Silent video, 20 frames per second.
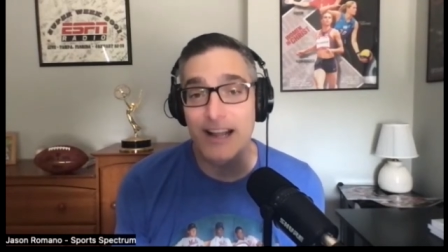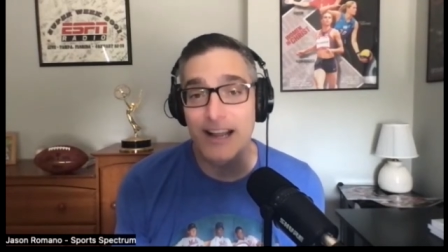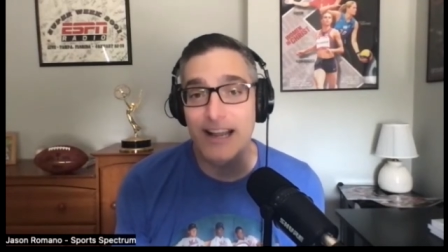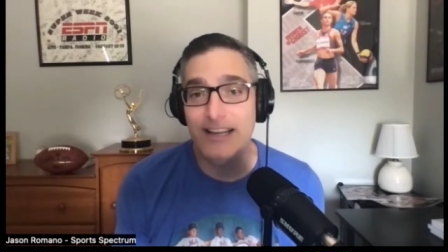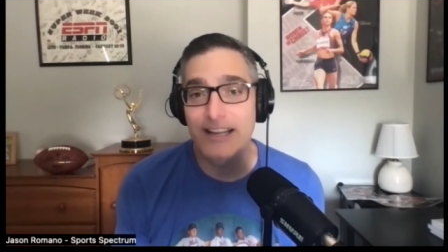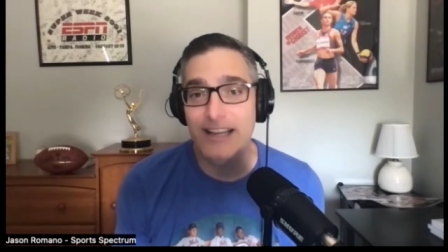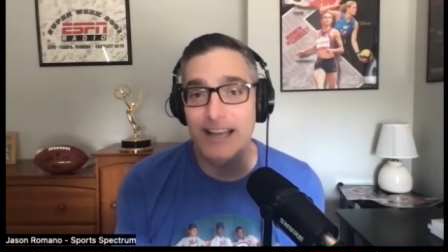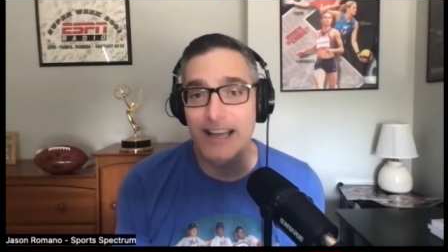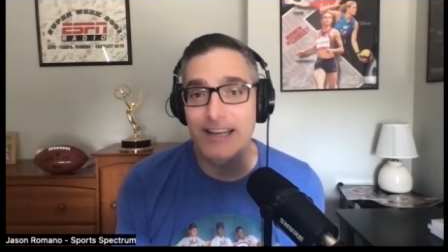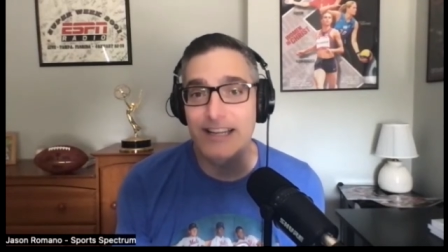
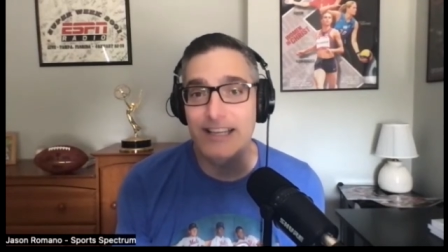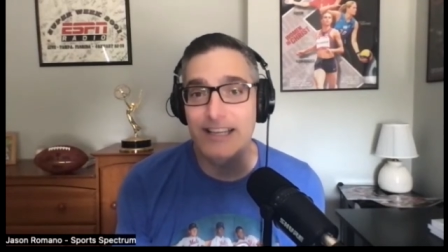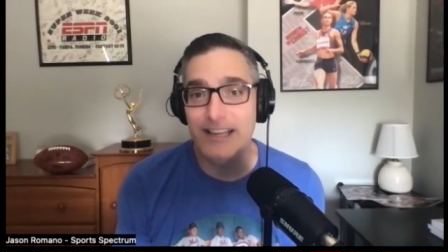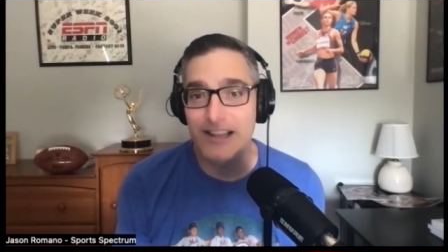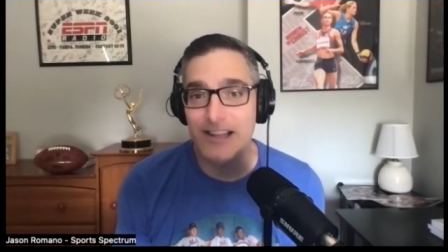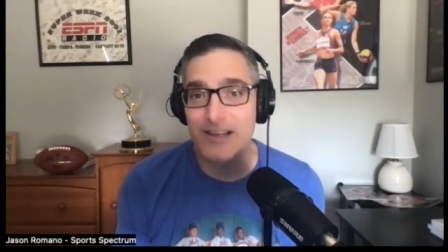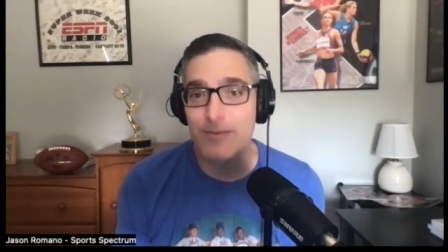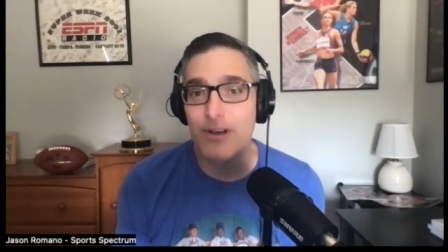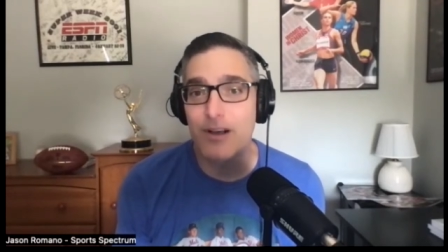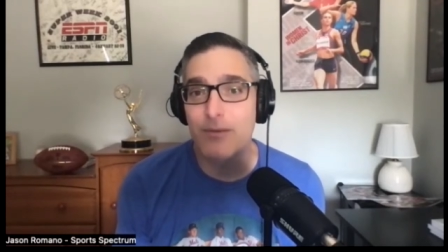I had to
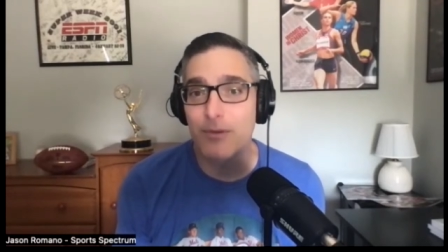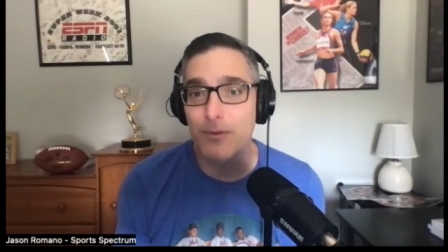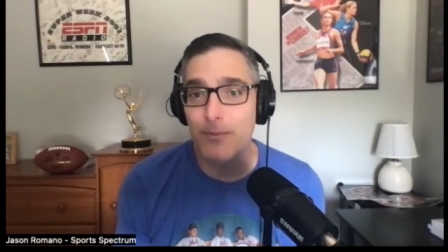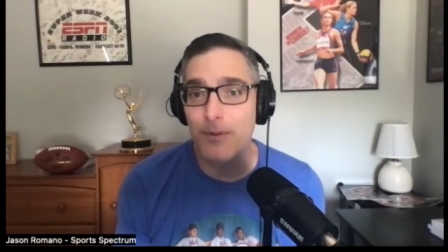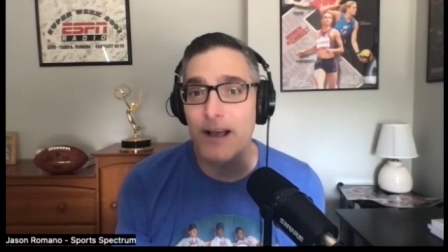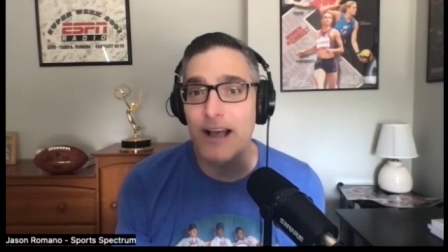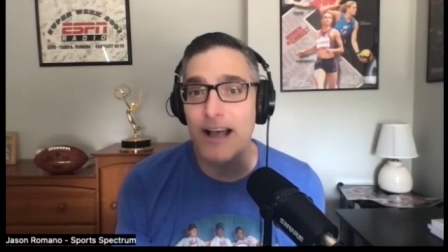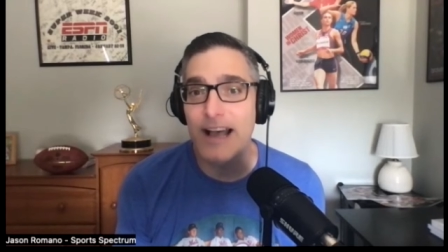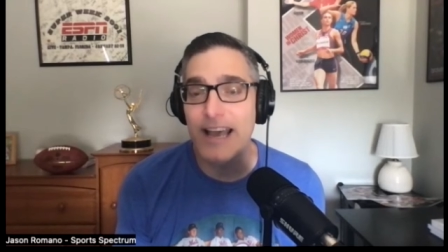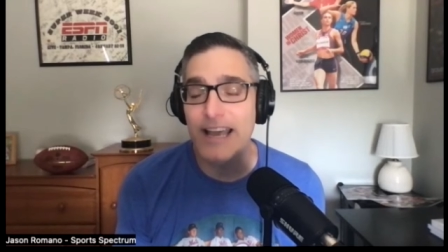eat some humble
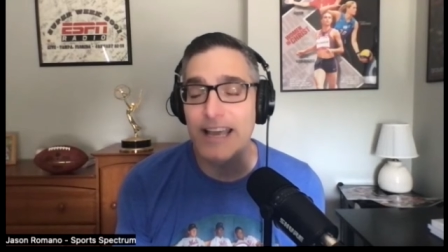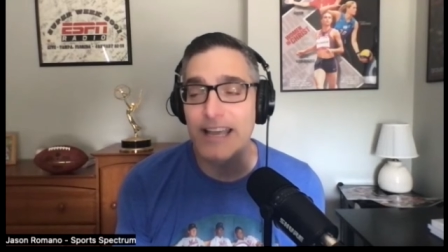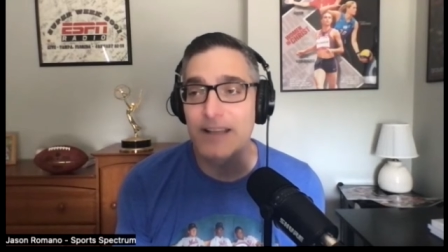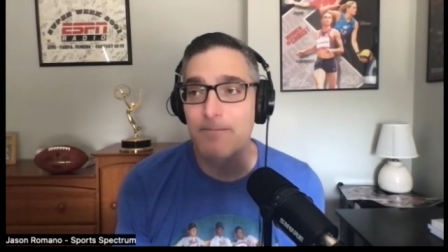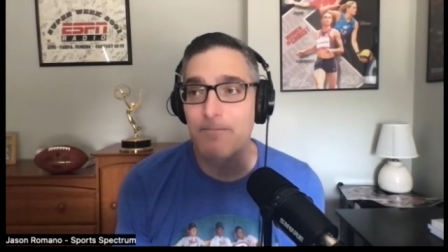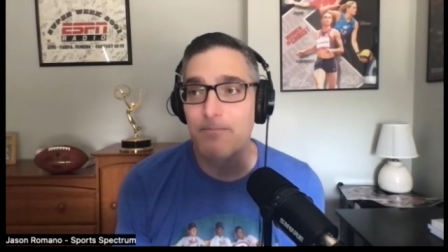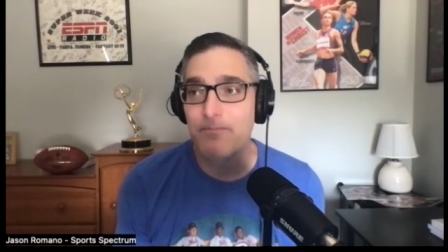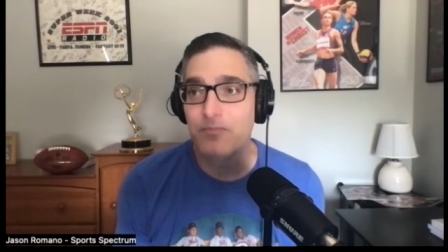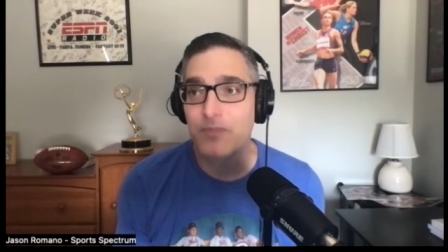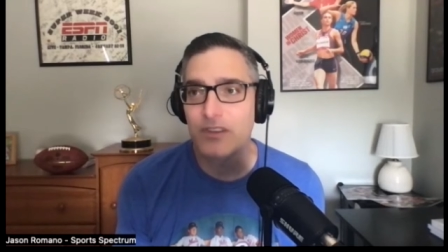pie.
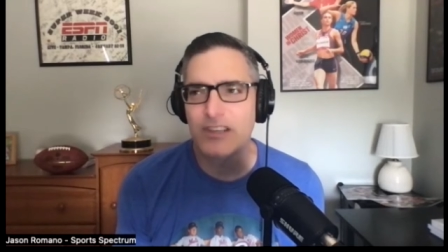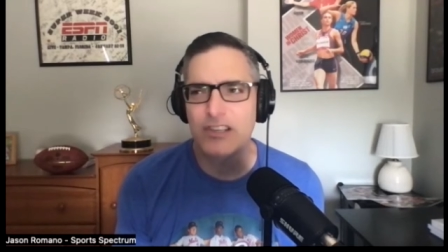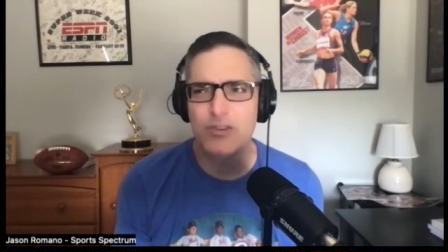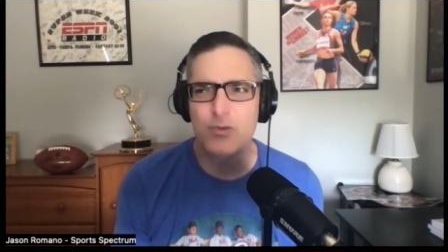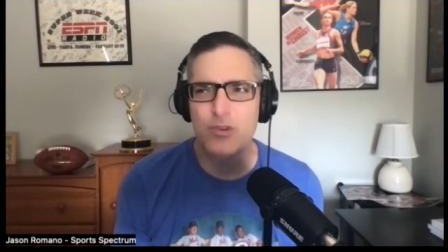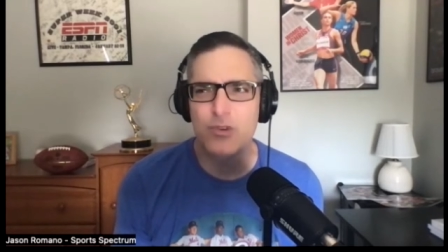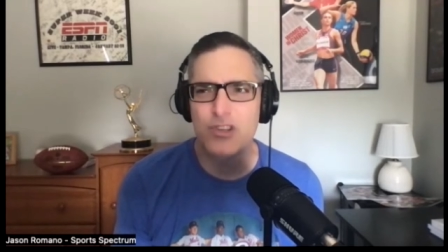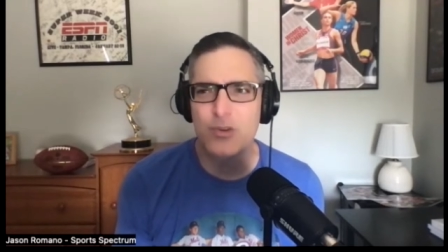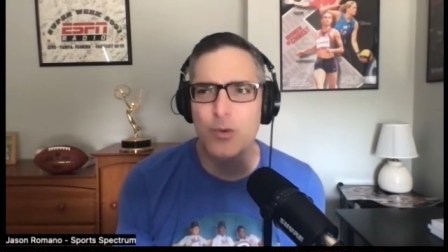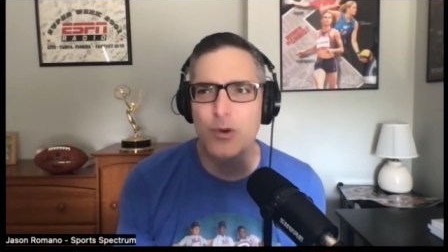I think she
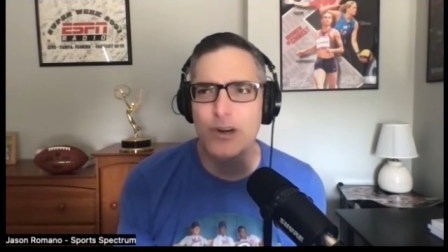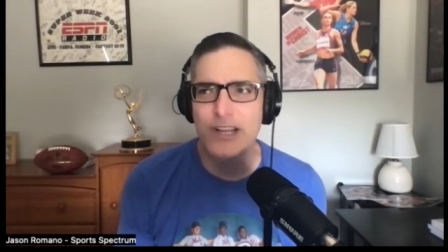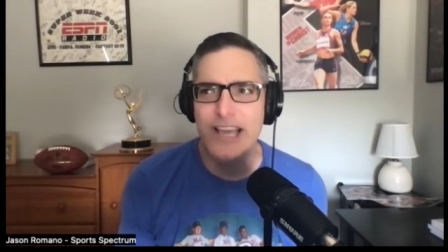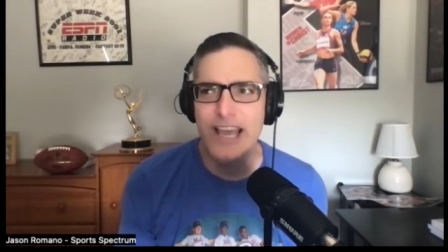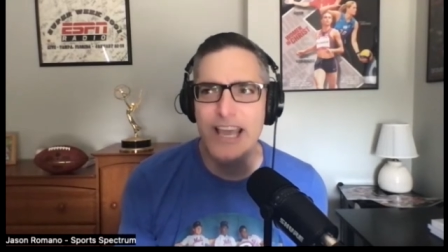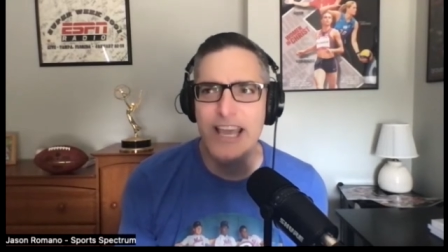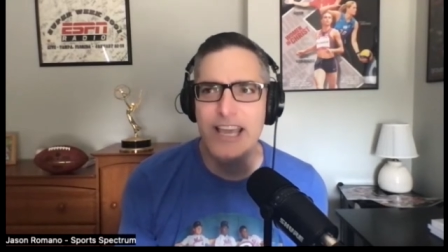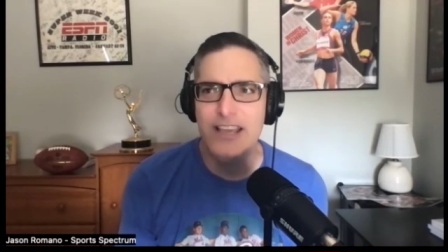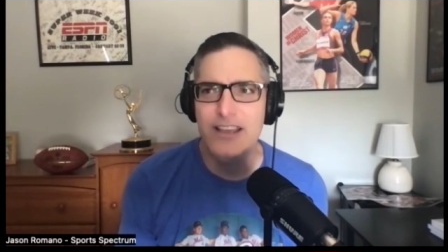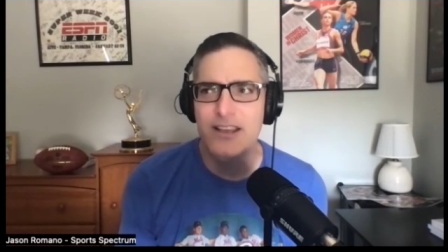was
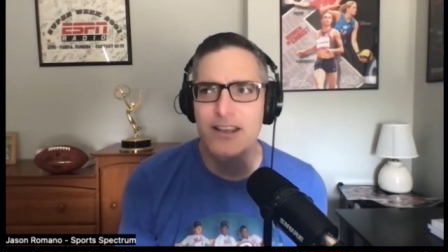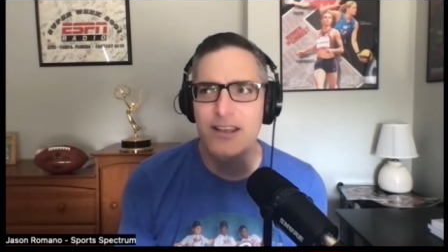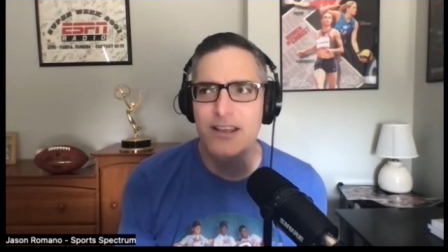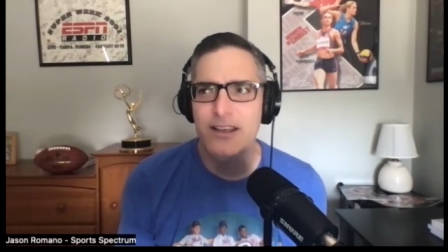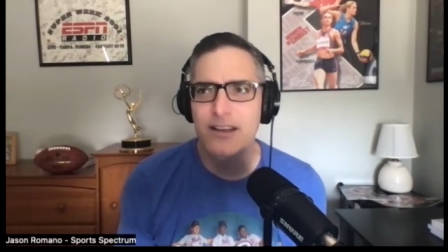28.